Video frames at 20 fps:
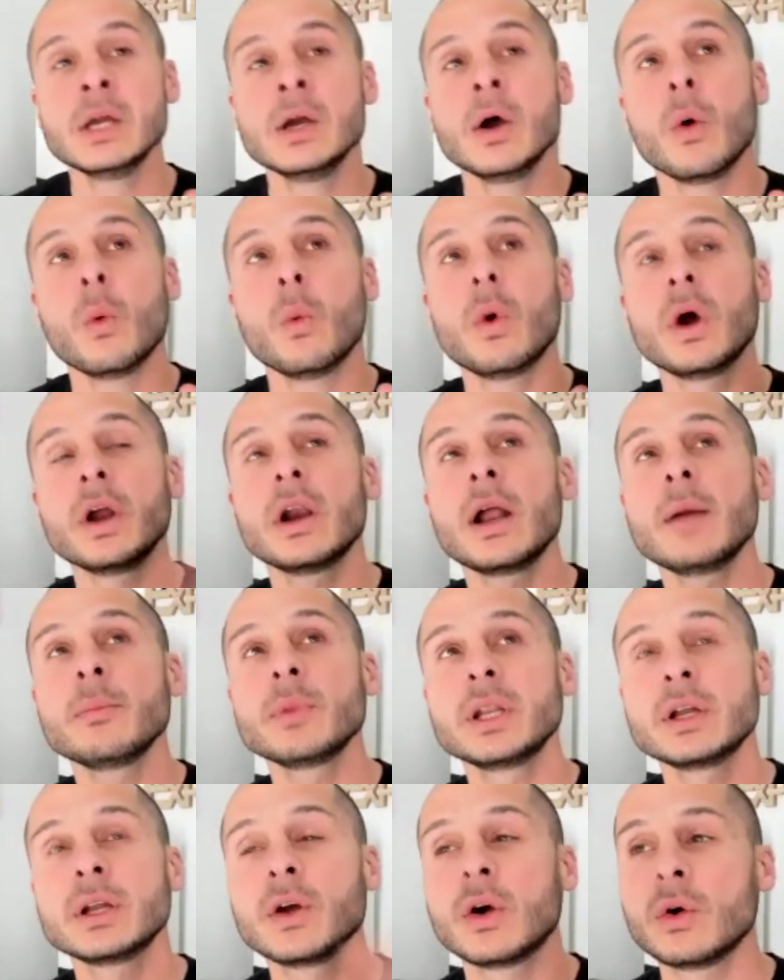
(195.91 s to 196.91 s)
Where I'm
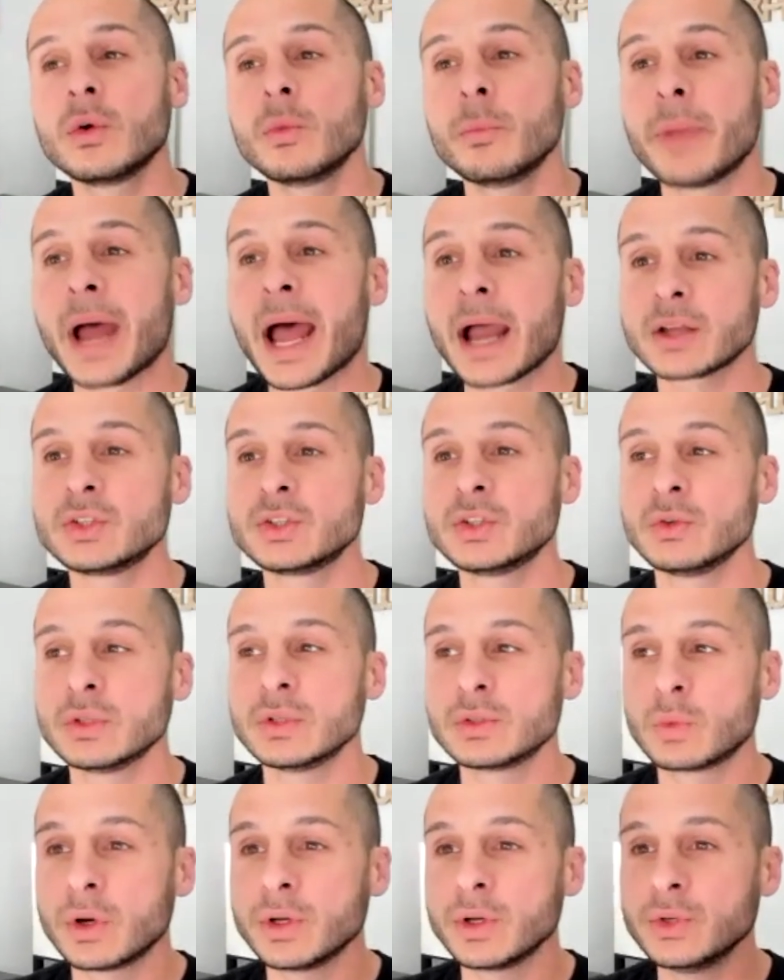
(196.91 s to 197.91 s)
going to go back to is
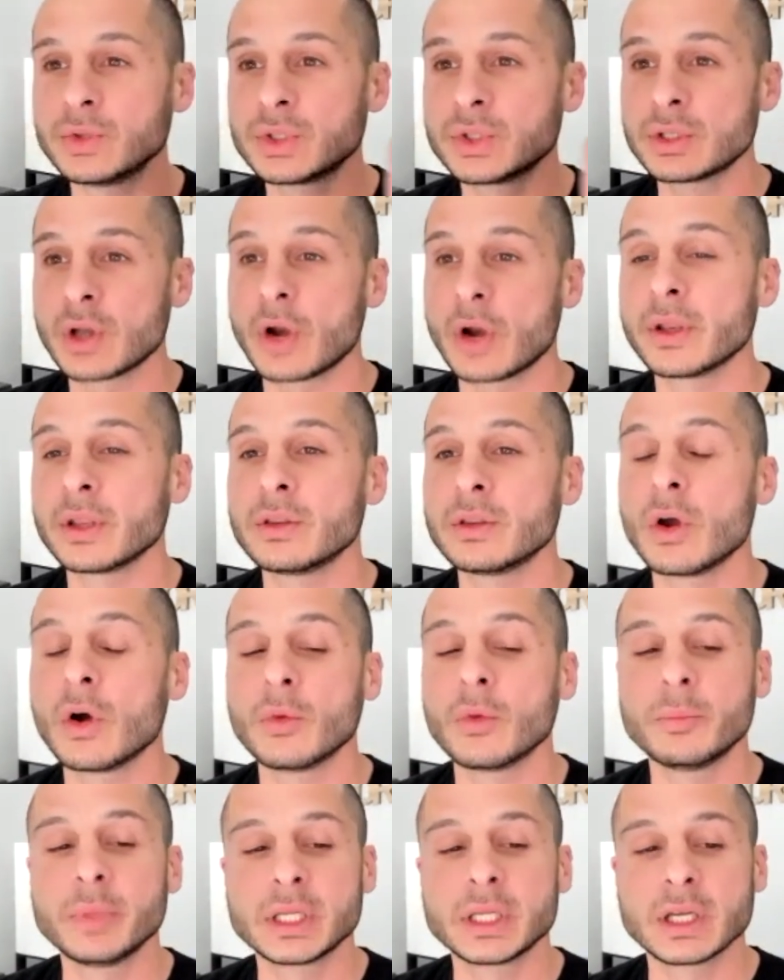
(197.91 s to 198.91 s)
where you started,
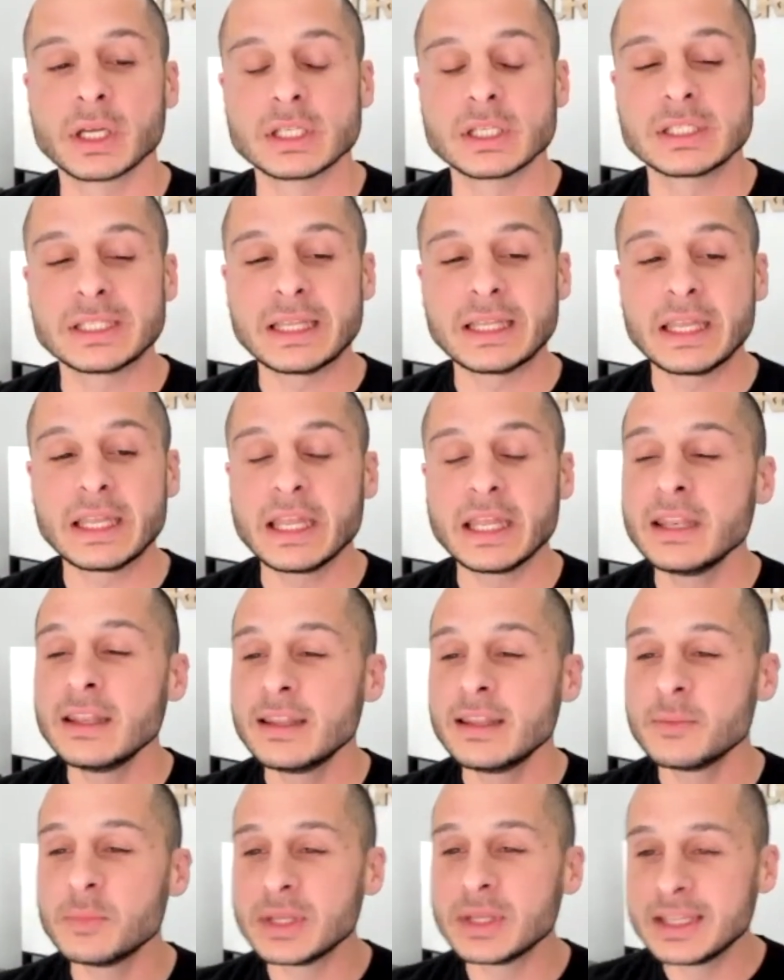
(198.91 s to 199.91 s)
though, because in
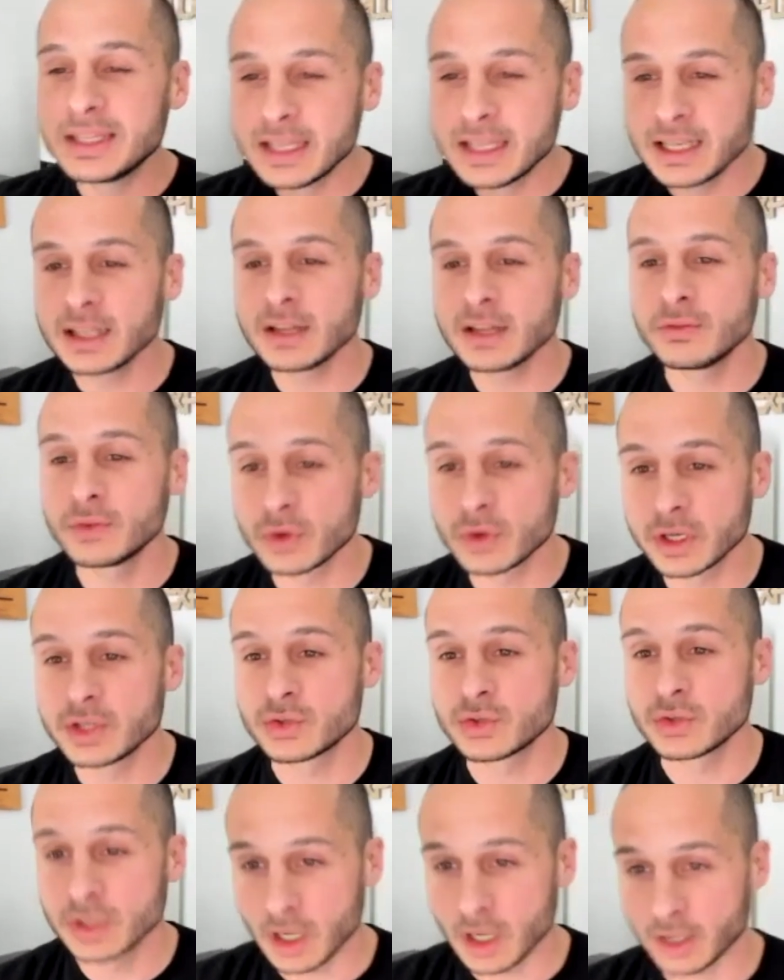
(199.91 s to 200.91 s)
the beginning of your
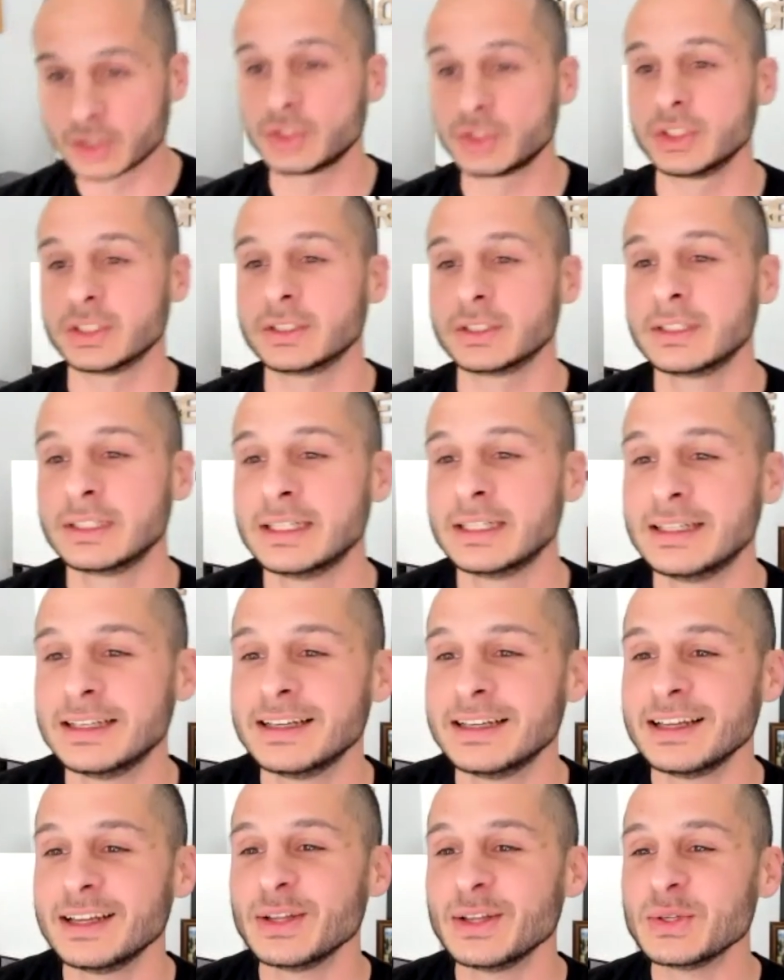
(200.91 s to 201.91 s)
introduction,
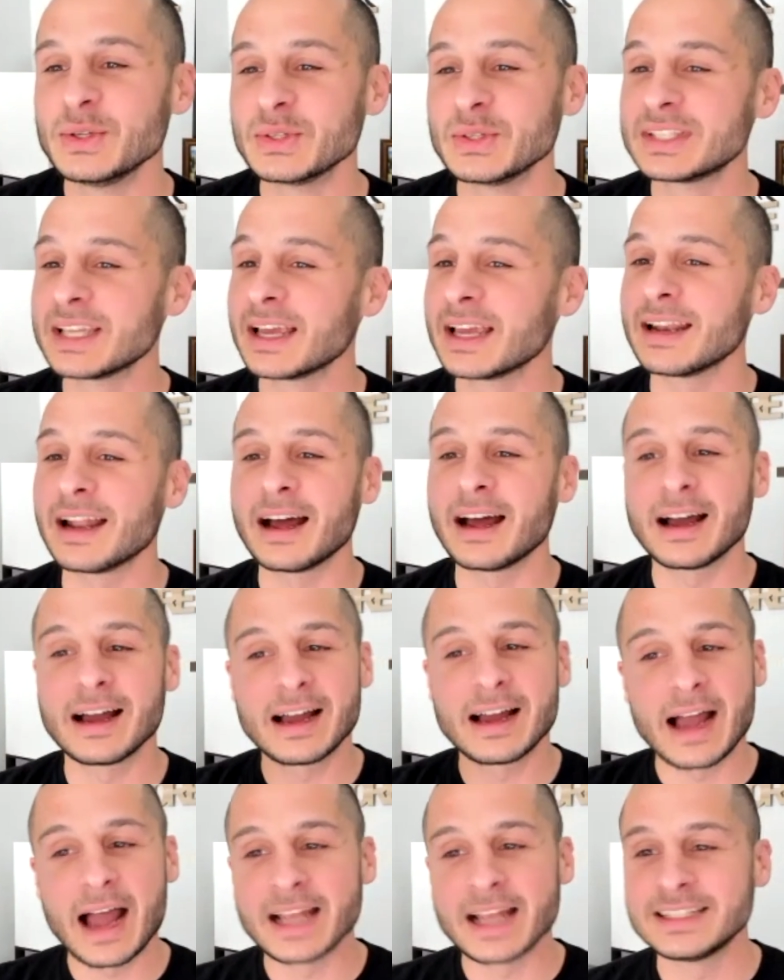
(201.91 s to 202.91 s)
you said,
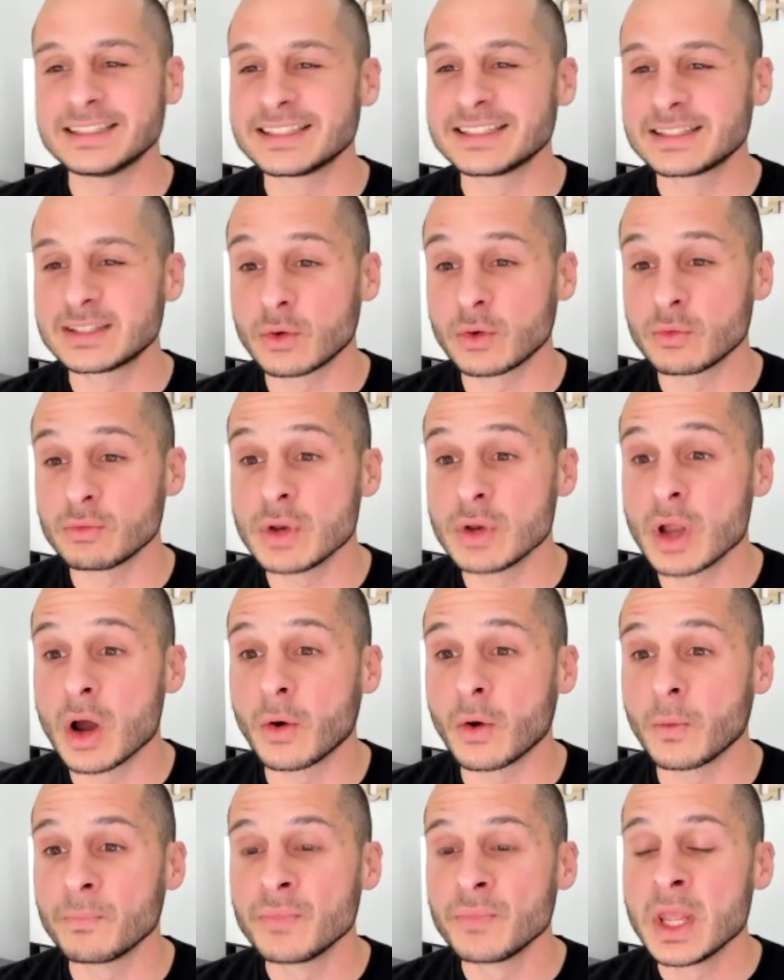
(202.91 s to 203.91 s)
I just don't know.